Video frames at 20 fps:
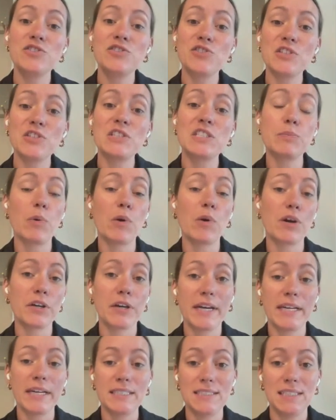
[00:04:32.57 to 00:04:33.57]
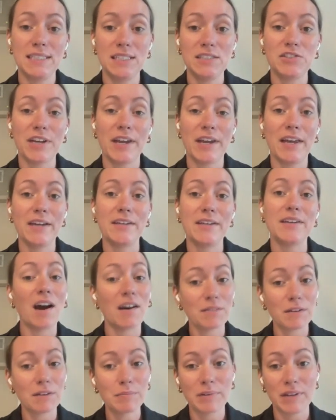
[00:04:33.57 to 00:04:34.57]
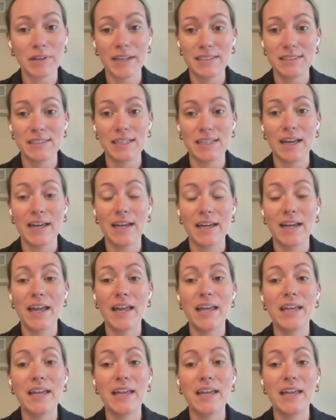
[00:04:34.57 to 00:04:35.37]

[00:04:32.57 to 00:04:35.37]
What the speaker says: should support great teaching, not replace it.